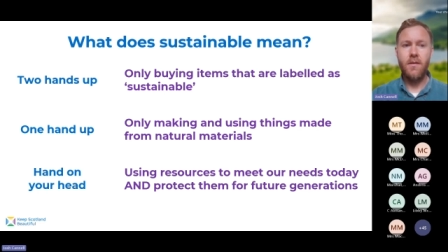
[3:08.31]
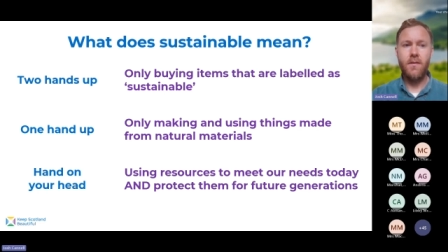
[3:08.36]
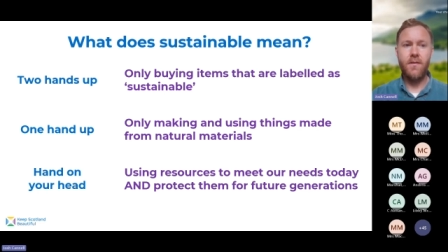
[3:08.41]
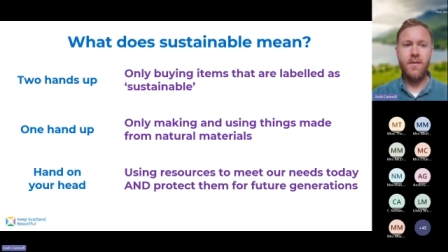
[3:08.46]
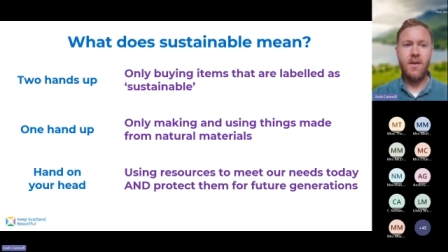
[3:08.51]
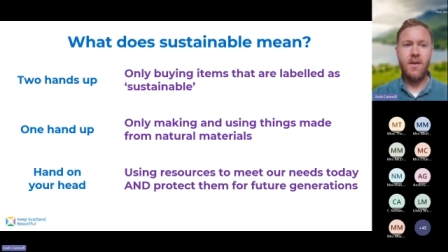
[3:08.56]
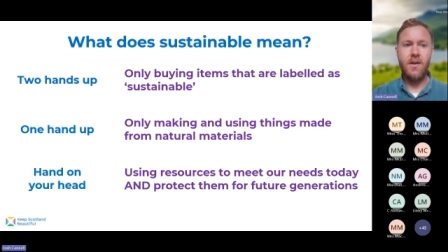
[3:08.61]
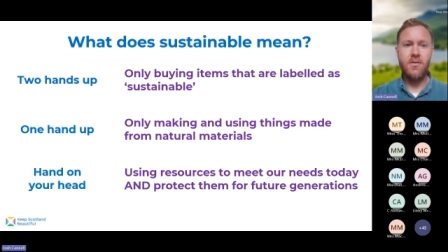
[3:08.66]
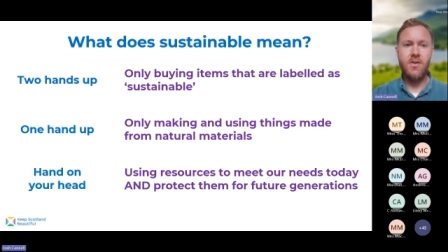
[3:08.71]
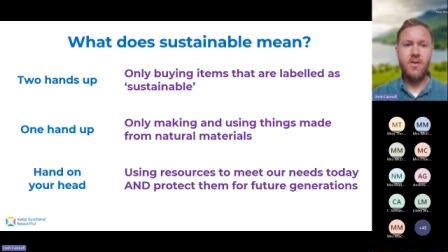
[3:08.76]

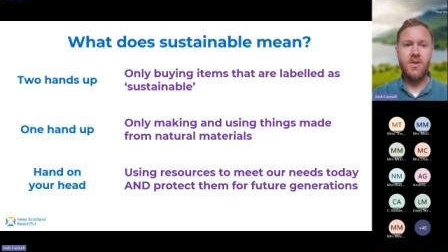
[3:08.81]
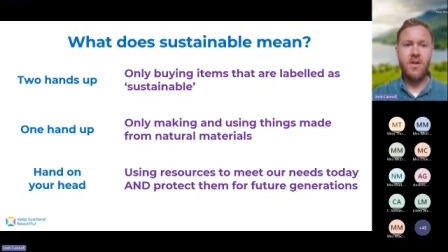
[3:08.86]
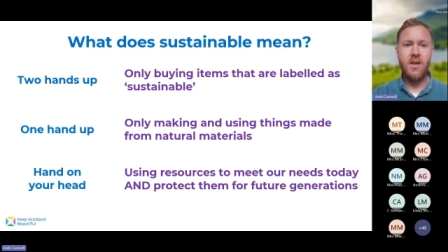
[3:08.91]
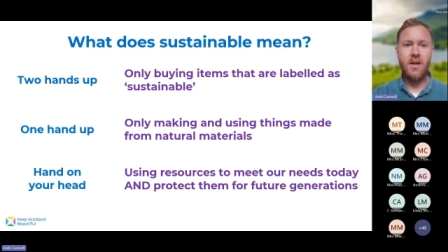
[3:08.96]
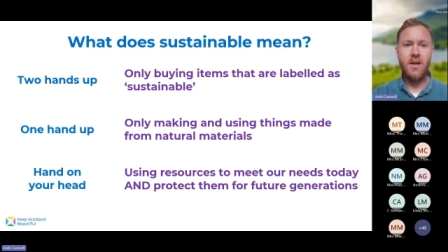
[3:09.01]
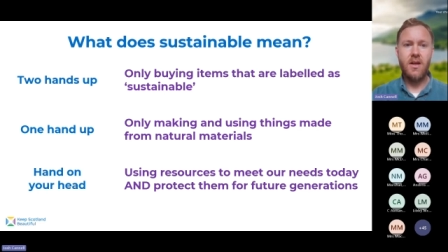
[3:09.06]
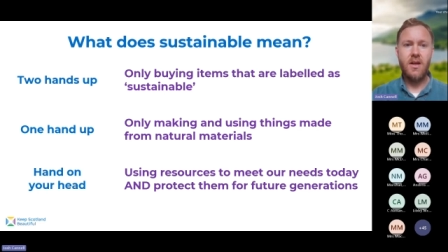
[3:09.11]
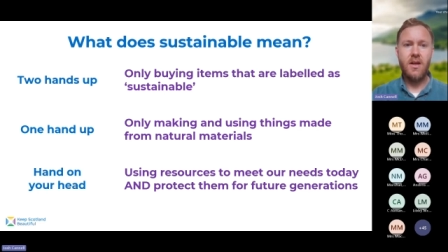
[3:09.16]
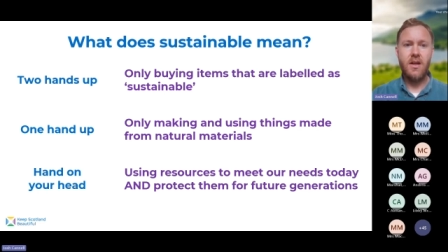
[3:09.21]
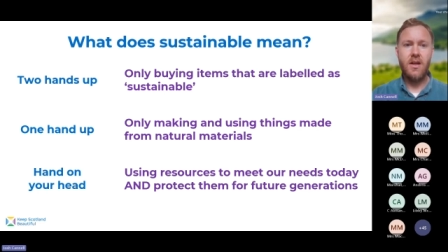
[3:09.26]

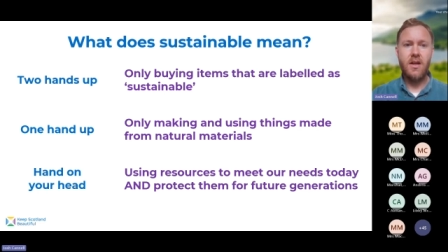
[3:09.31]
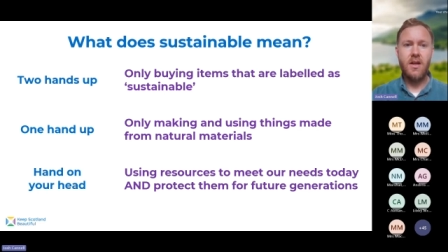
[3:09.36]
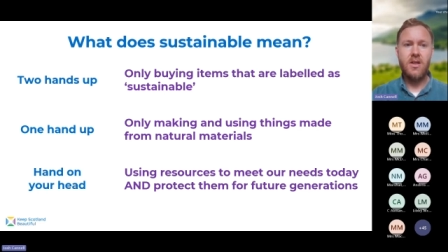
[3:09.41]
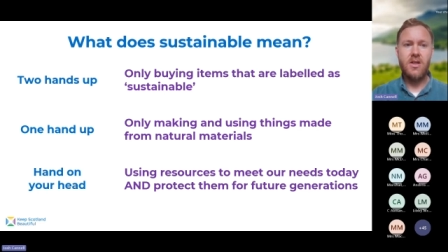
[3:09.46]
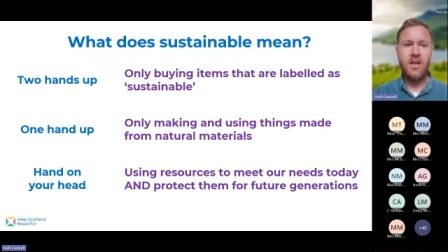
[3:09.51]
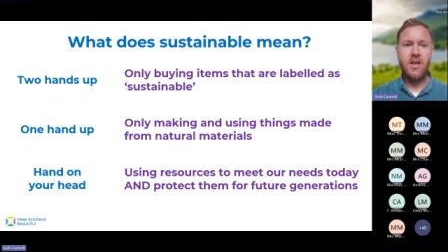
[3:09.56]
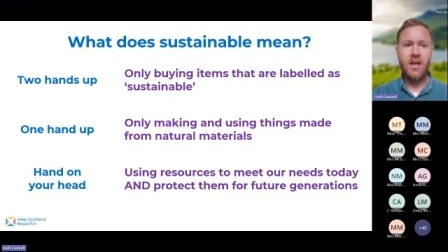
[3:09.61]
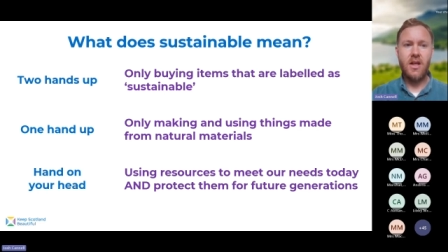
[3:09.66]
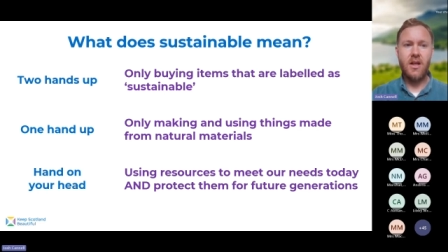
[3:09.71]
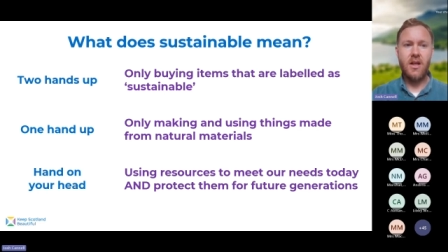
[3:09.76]
future
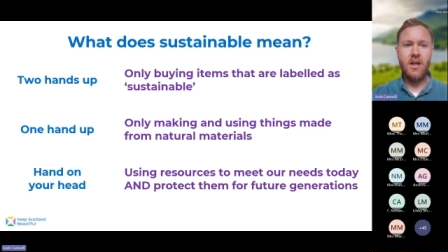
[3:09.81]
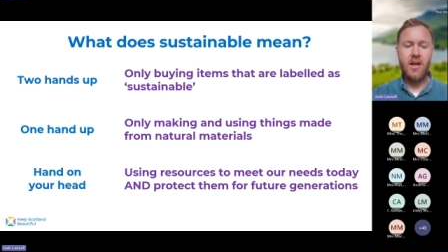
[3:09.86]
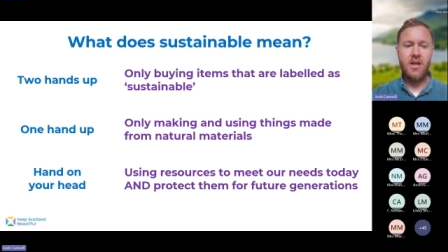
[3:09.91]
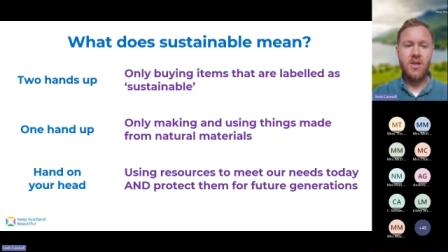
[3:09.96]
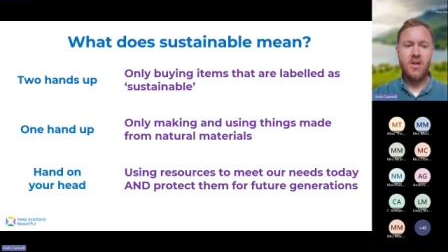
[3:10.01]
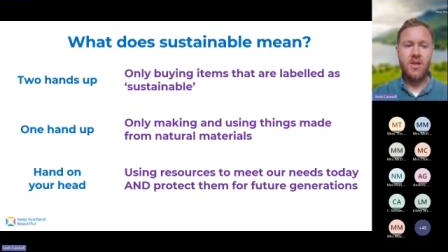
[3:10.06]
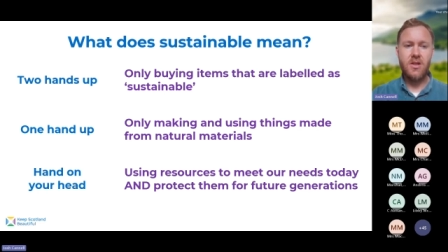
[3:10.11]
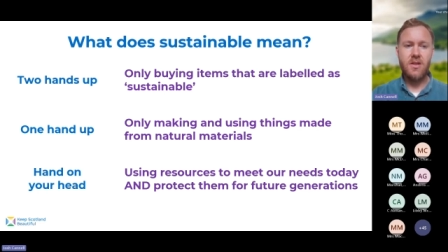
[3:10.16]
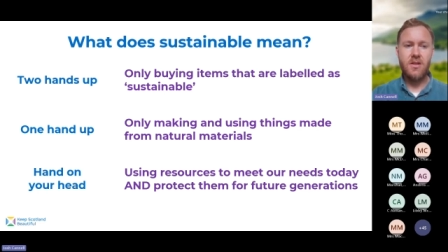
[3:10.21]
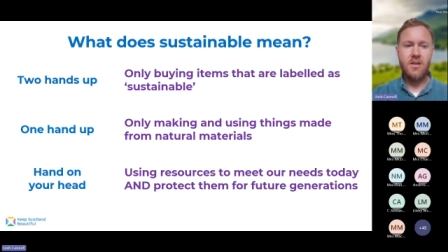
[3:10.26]

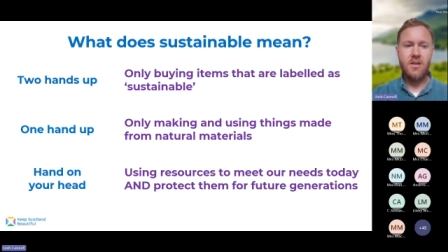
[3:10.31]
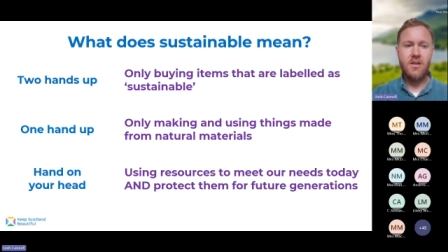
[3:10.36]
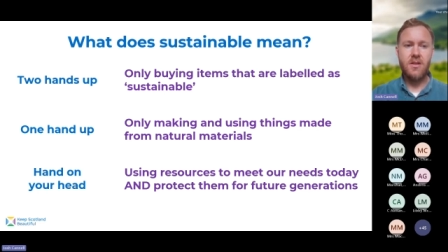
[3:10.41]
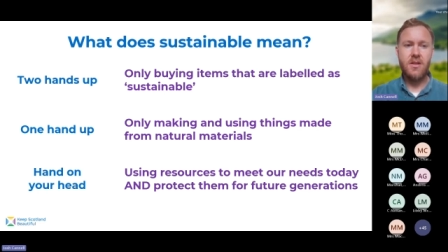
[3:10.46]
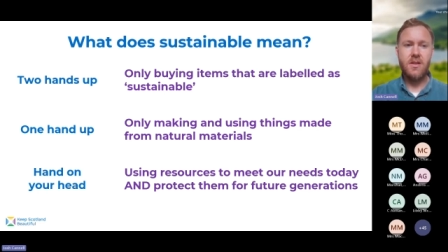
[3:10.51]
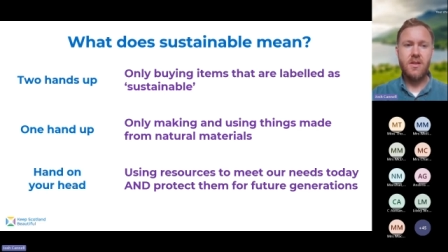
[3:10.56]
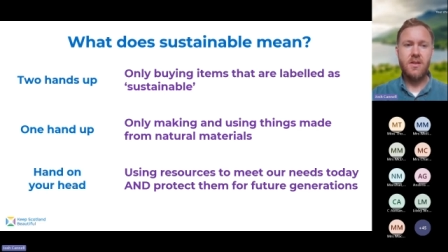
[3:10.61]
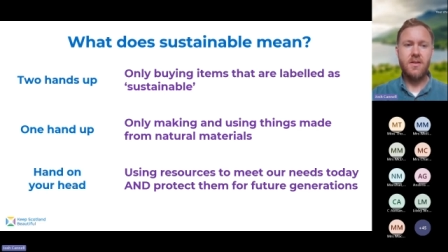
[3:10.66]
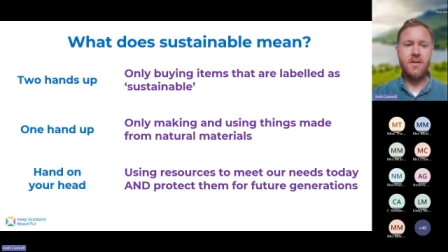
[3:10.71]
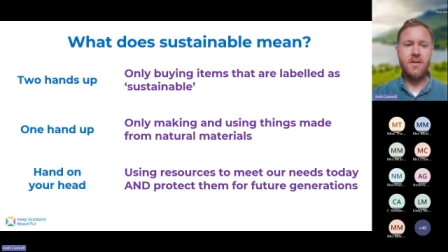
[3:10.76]

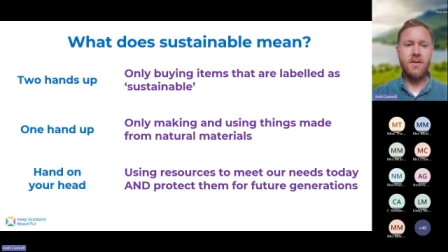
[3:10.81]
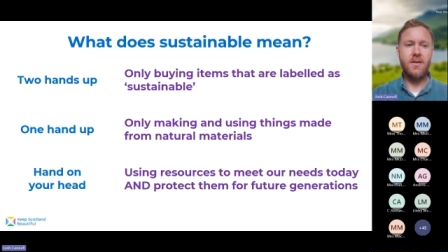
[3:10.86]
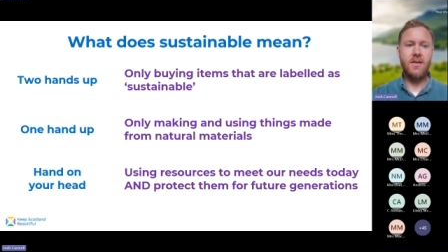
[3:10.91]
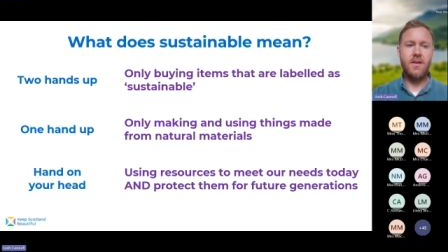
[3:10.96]
generations.